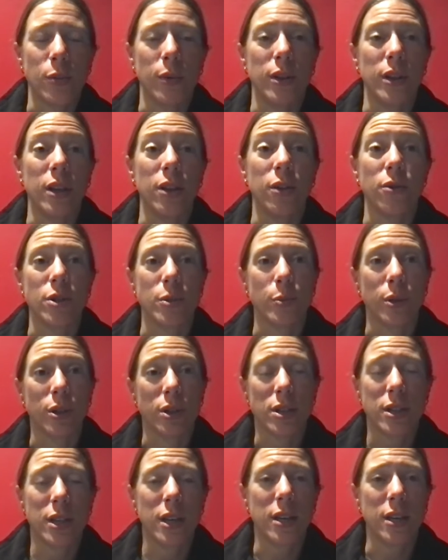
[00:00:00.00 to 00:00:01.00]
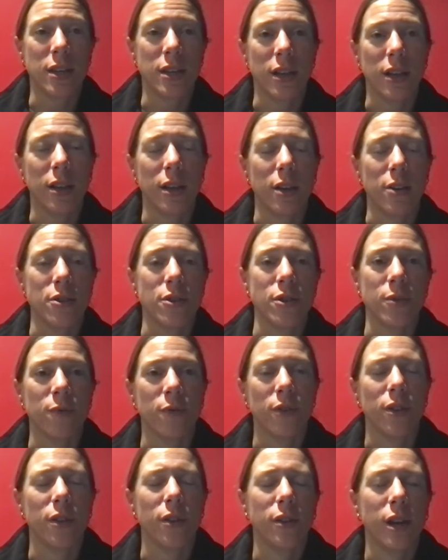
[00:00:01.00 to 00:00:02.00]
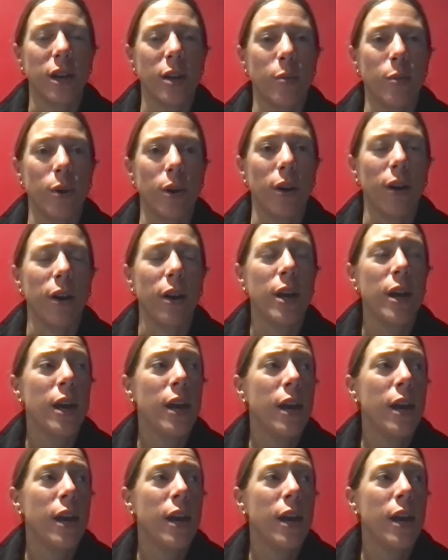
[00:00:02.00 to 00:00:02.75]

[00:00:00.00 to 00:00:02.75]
And then those books stayed in that classroom for their library.